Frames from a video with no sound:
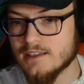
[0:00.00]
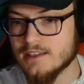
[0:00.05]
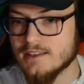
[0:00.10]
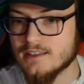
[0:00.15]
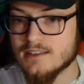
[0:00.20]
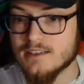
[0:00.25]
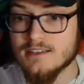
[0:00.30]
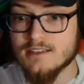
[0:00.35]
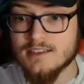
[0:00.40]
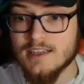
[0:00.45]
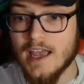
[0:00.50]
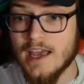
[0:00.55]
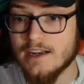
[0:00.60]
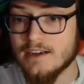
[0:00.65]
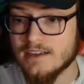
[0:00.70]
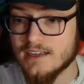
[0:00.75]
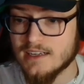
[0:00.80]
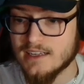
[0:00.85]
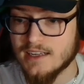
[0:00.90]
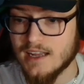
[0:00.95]
this is
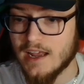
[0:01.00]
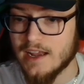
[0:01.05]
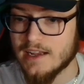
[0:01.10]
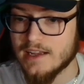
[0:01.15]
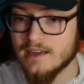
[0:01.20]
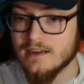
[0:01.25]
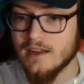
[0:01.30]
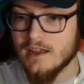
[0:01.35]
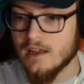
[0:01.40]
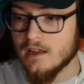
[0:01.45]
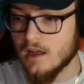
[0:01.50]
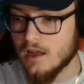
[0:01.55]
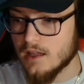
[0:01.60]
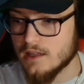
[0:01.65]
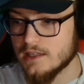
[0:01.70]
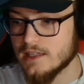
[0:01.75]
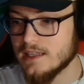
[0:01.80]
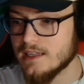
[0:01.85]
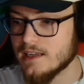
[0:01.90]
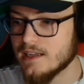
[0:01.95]
Saturday night
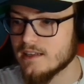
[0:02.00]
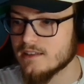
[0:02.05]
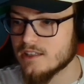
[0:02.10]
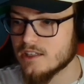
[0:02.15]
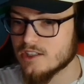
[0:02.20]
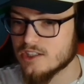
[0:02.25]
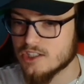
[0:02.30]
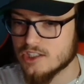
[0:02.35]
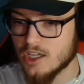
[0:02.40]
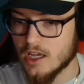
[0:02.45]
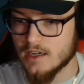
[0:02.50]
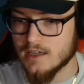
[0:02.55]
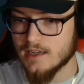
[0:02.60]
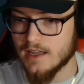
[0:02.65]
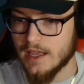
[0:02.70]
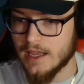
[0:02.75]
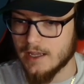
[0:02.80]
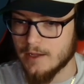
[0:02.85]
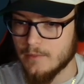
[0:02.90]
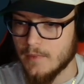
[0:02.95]
leading into
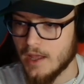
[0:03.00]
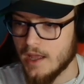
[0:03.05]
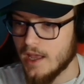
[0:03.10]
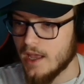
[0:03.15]
Sunday.